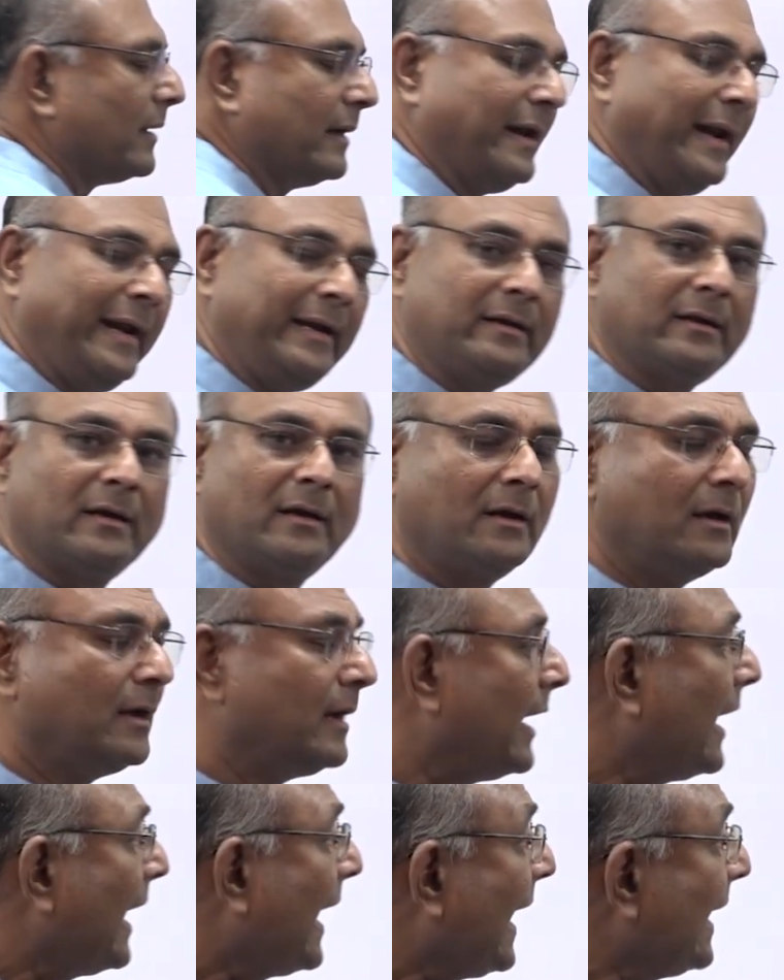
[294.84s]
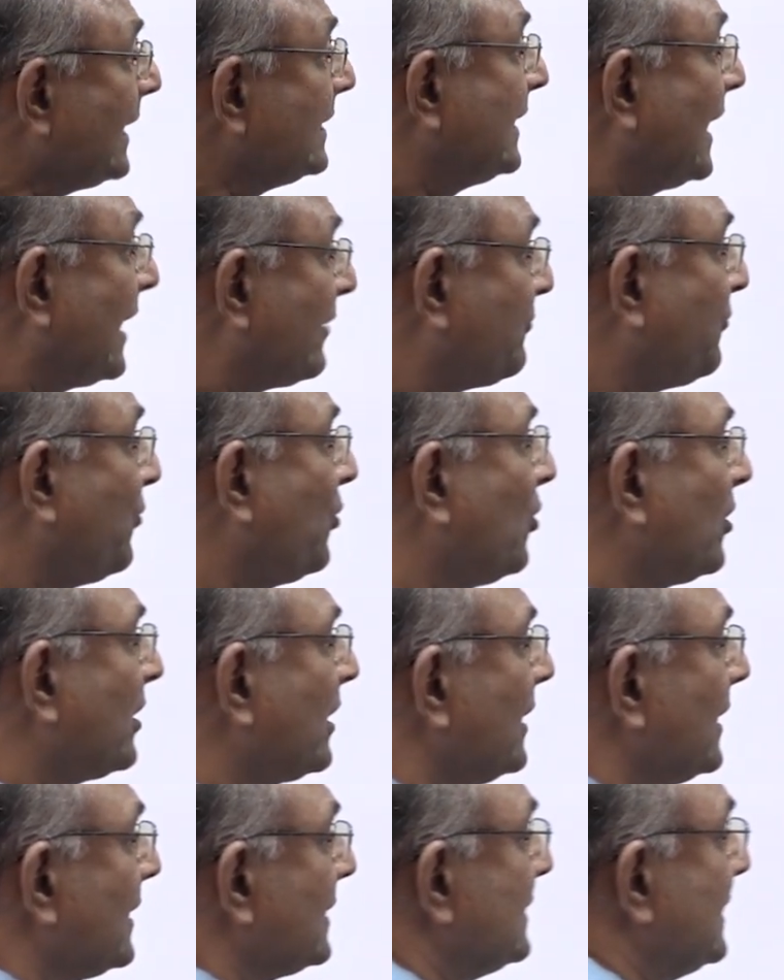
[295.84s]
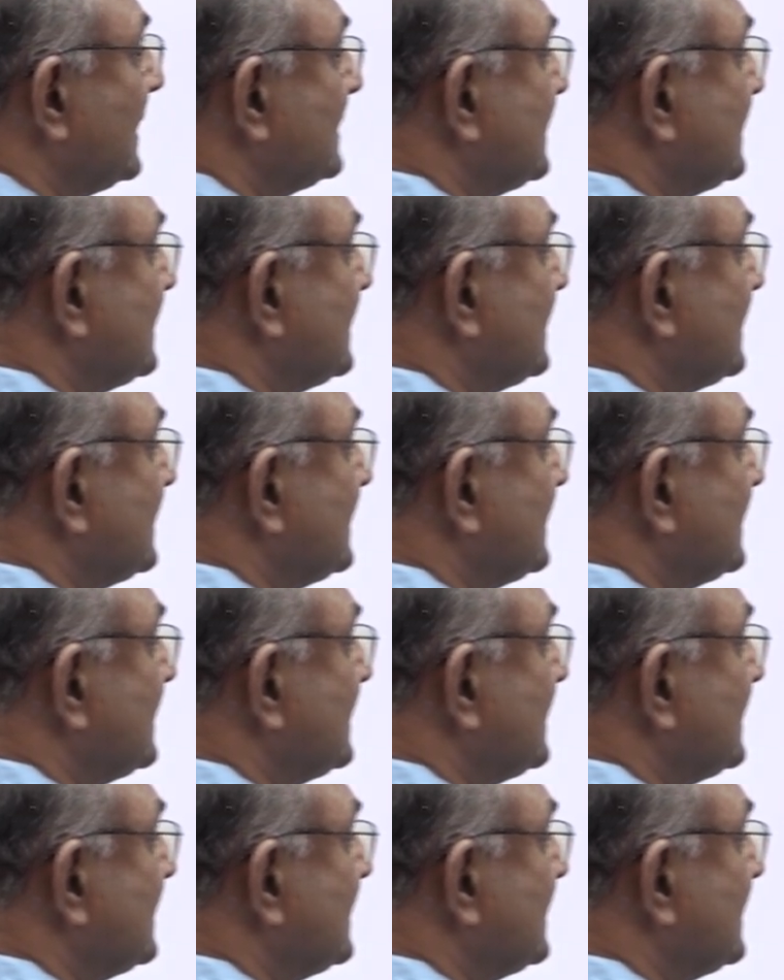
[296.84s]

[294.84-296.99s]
Right? And therefore the